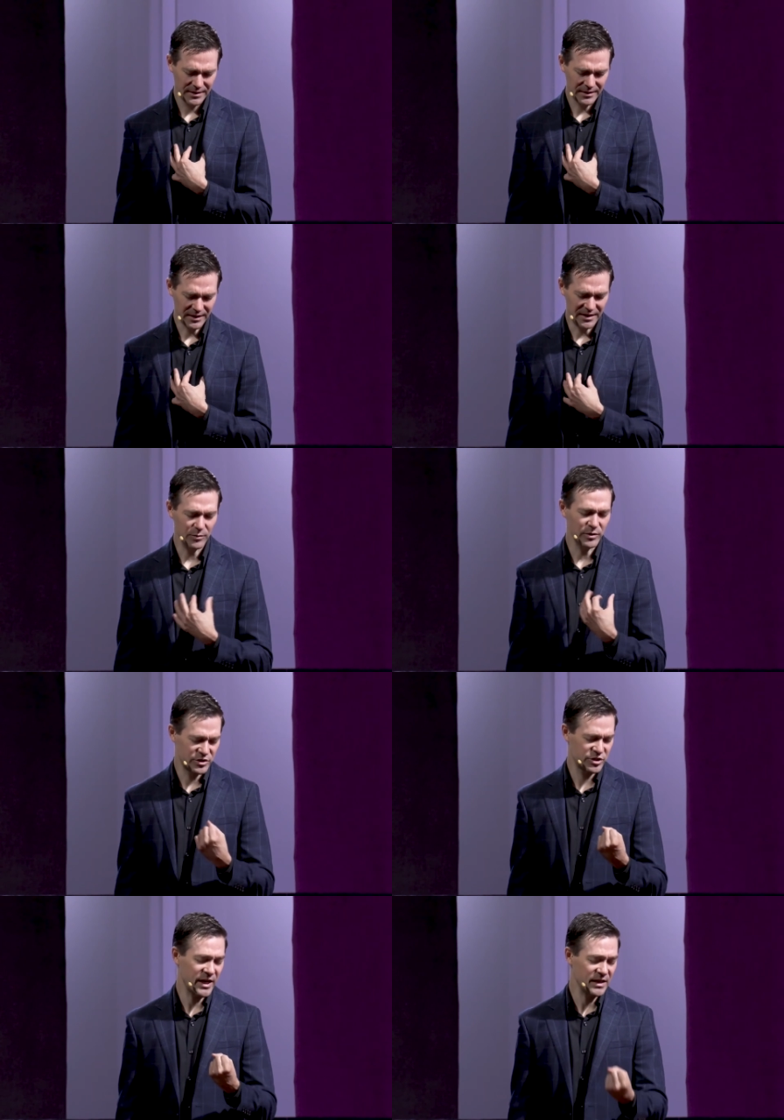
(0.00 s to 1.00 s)
and it would
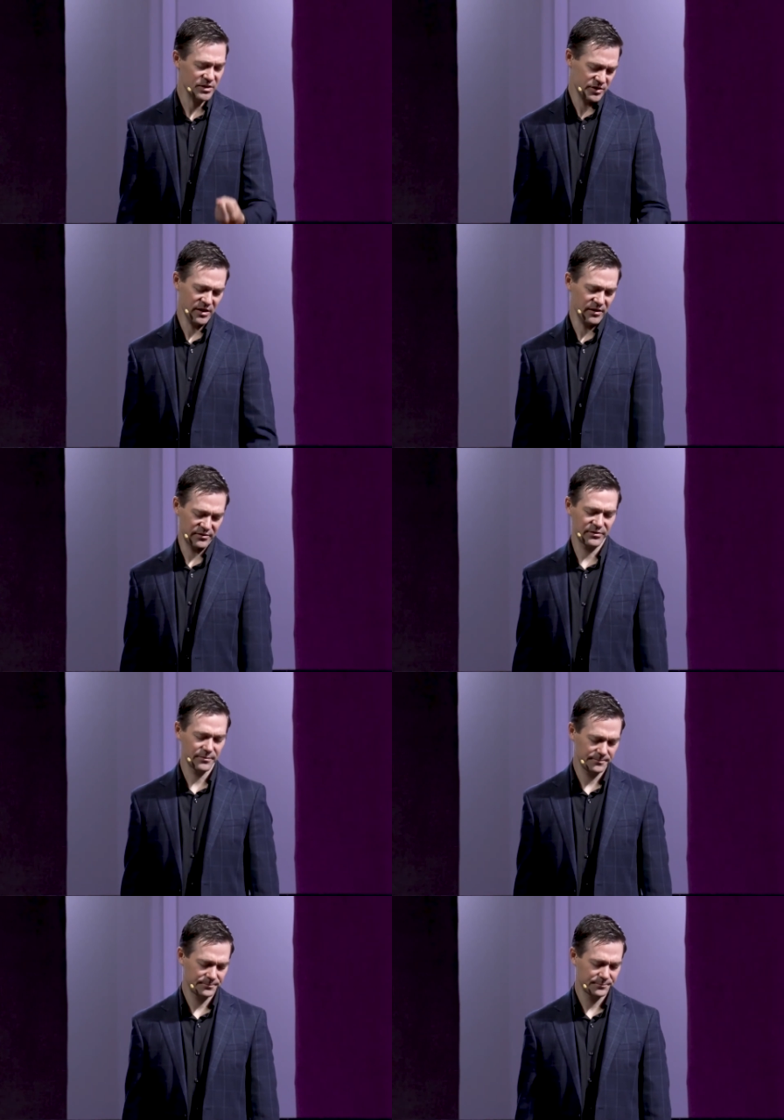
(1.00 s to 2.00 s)
change us.
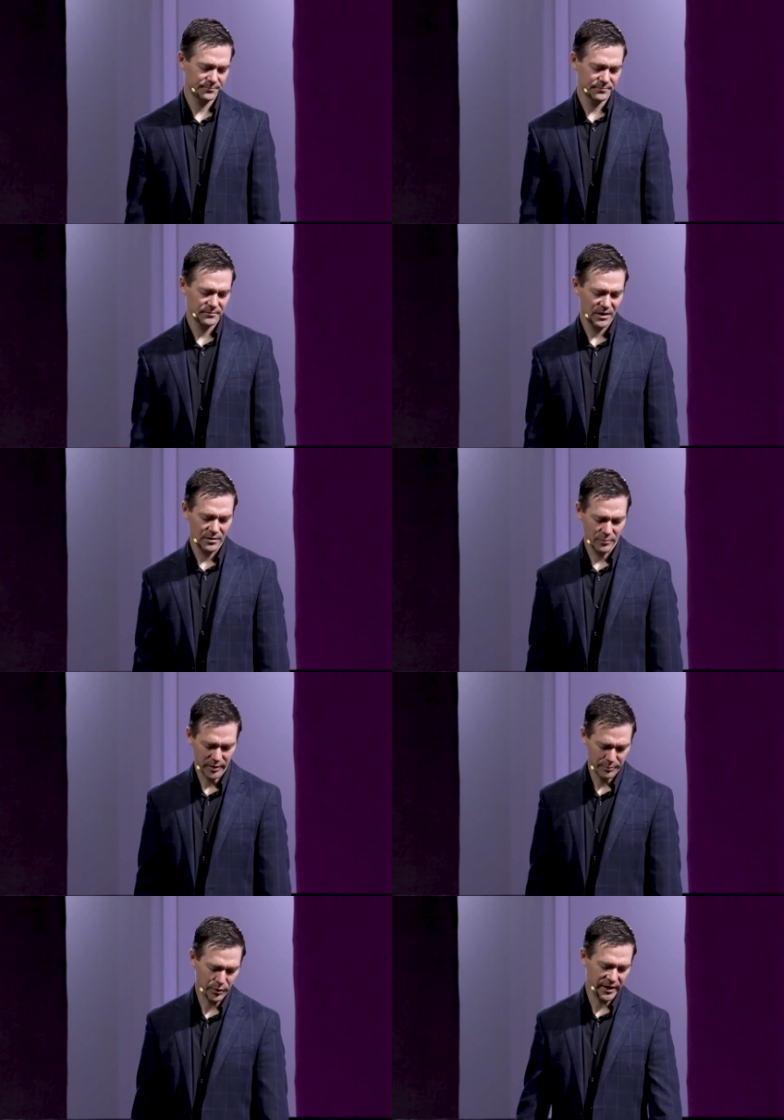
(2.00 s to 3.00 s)
We
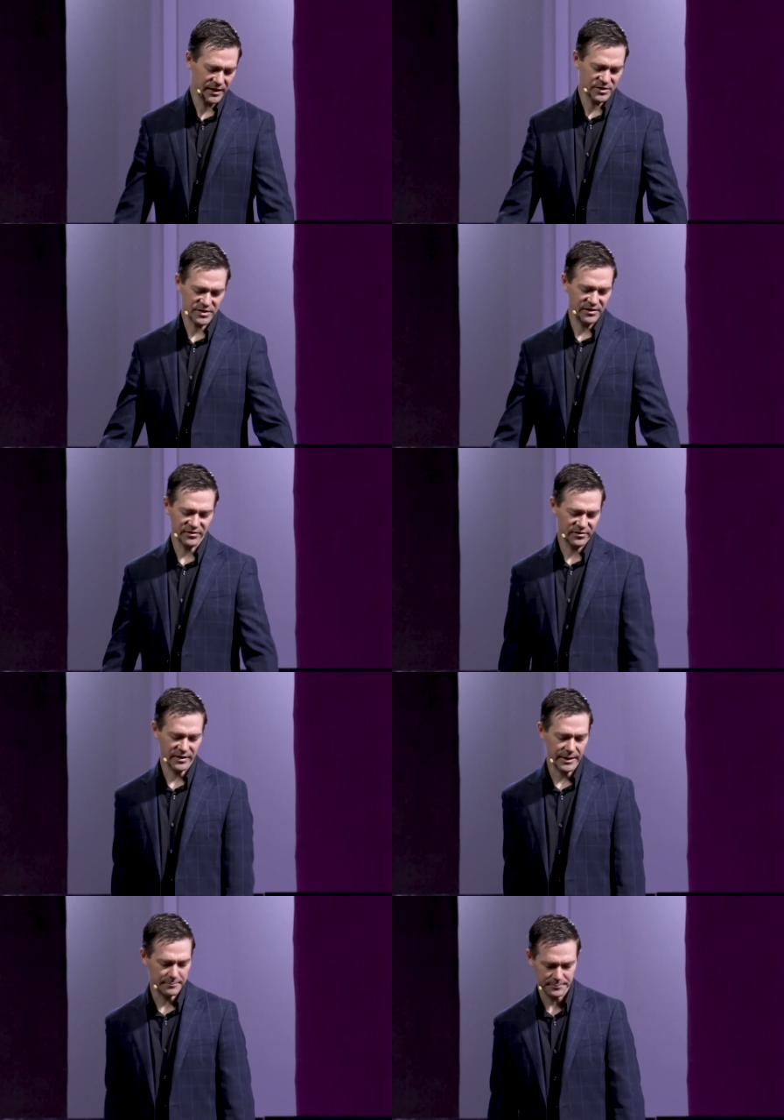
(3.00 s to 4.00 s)
pray in Jesus'
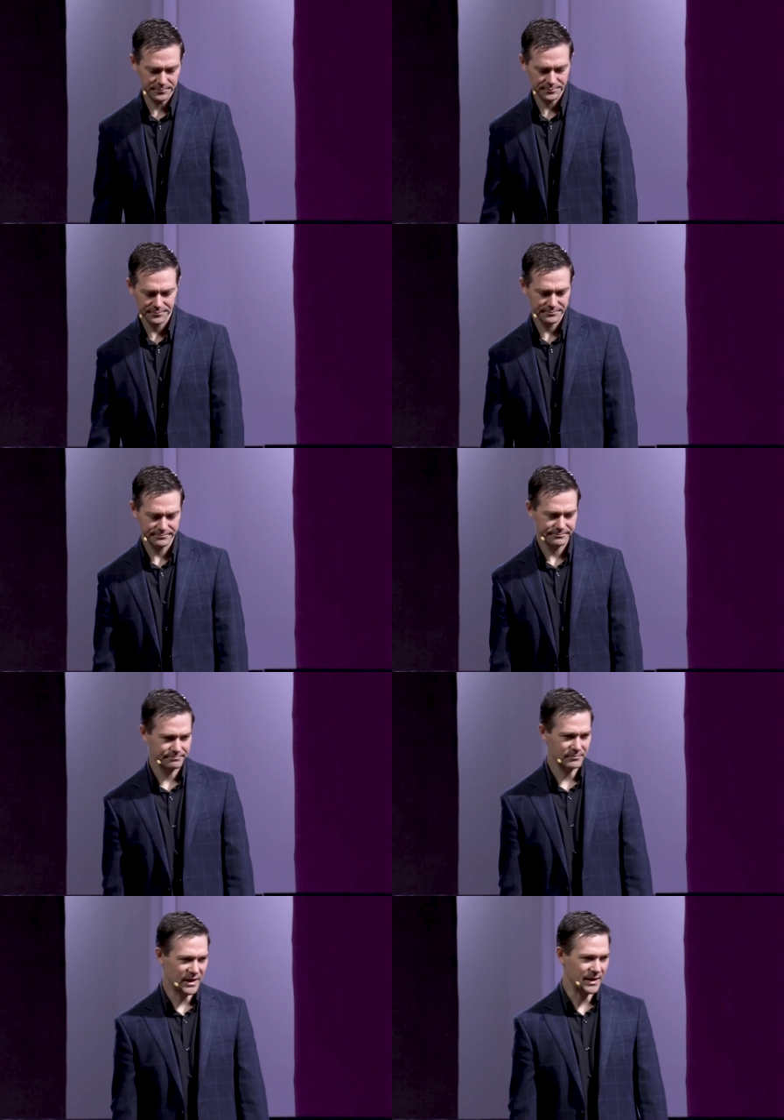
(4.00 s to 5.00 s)
name.
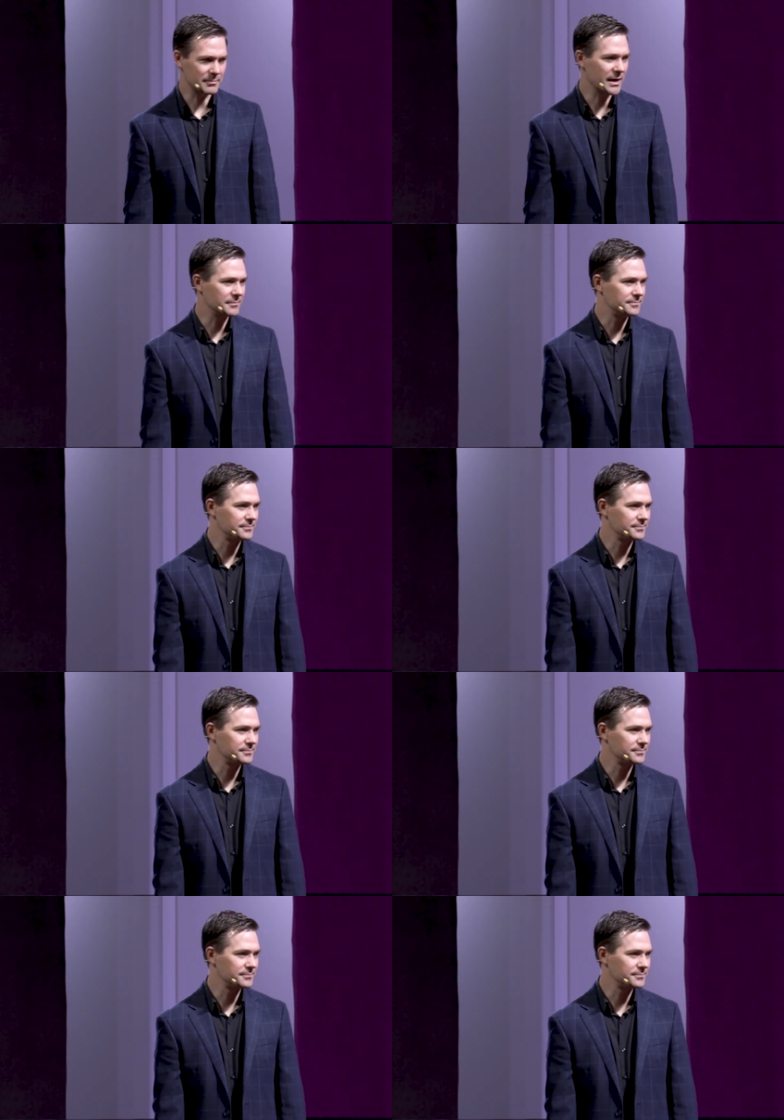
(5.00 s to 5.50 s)
Amen.